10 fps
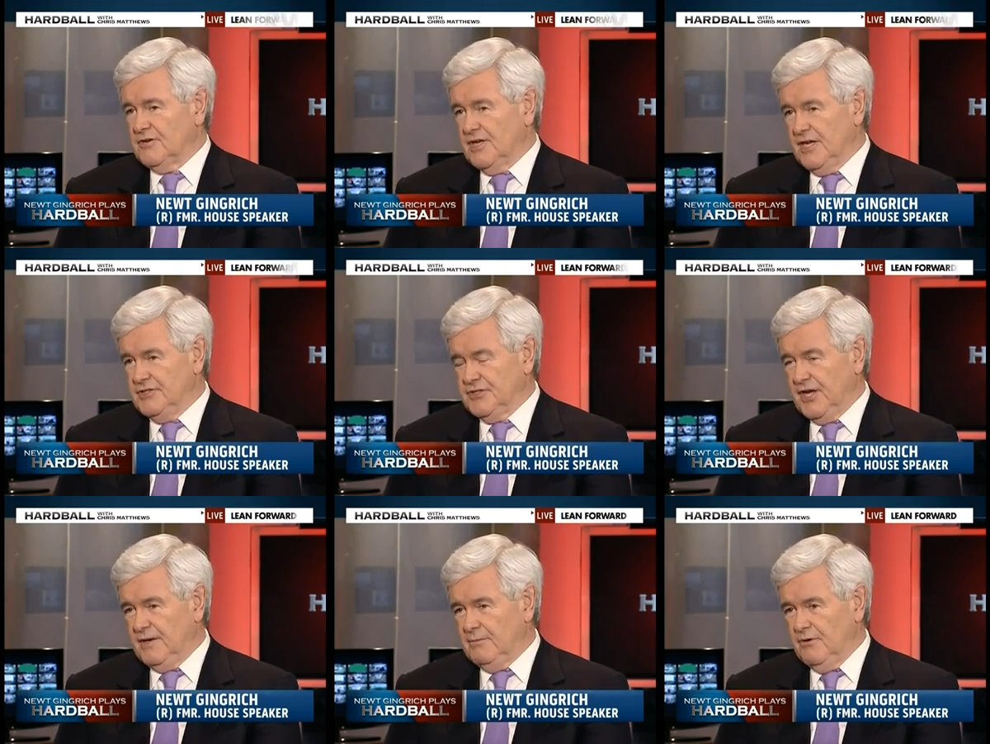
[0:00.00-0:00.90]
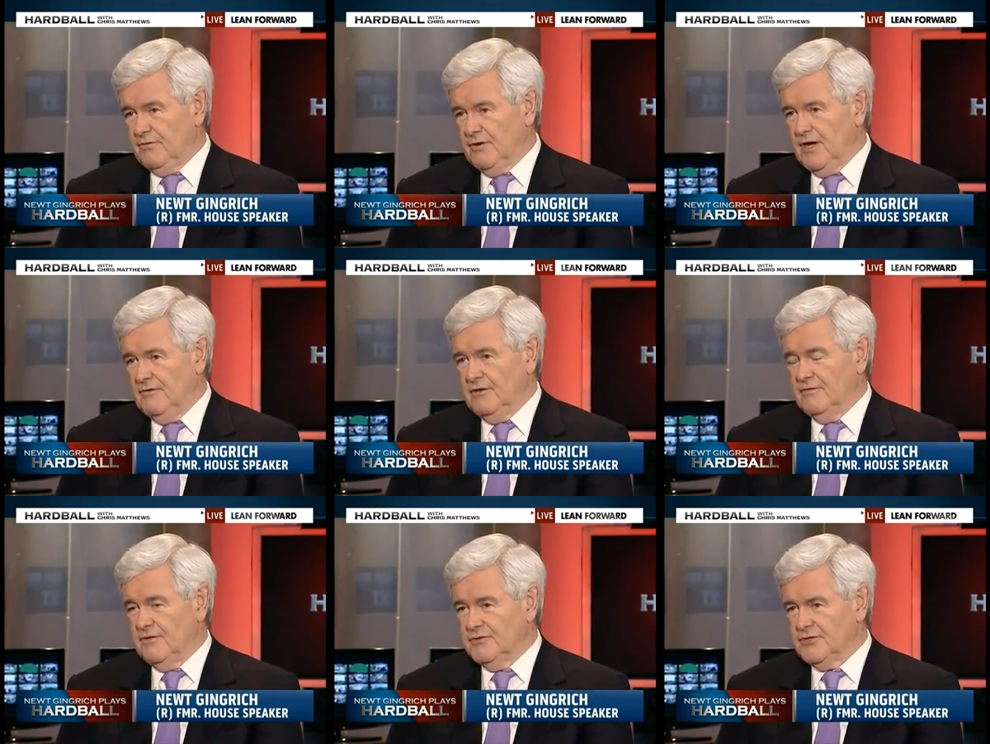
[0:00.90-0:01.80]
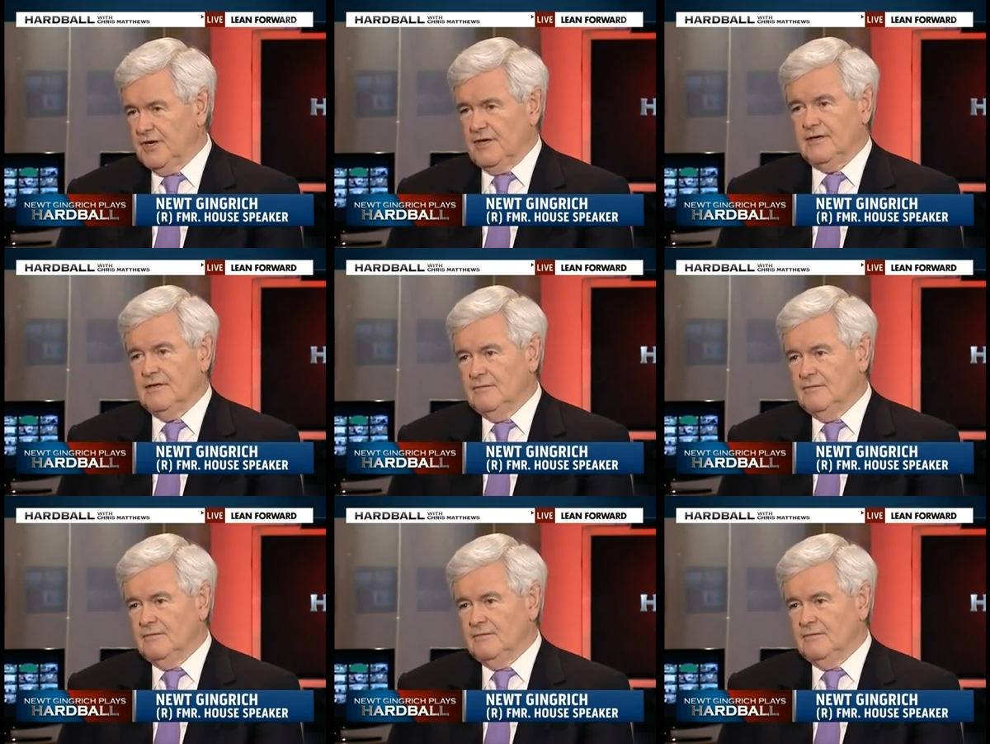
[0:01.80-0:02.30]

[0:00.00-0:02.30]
key state both for governor and for the Senate.